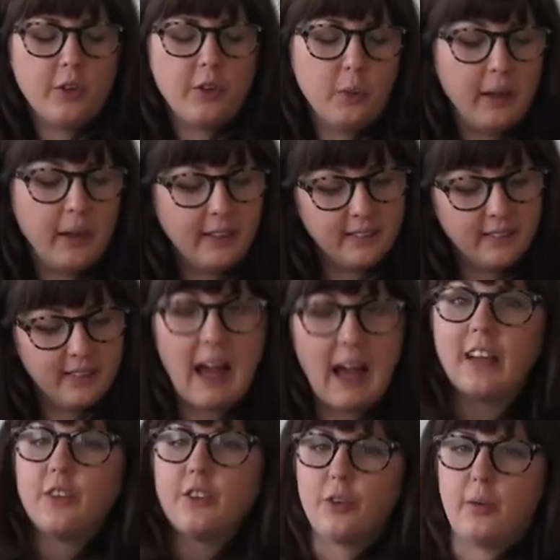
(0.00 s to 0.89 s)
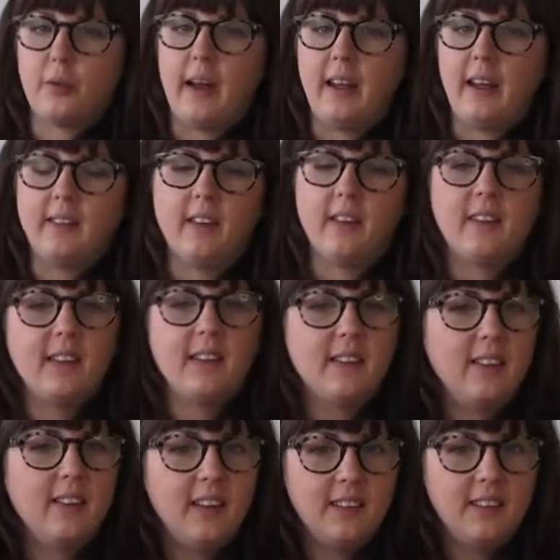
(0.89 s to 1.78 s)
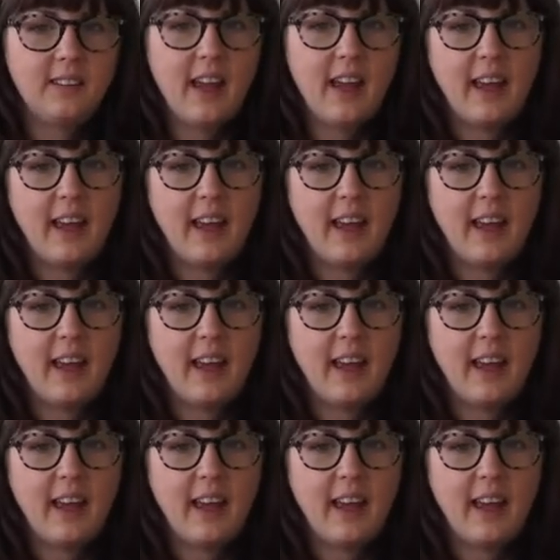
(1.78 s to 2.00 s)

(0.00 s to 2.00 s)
to exaggerate that this is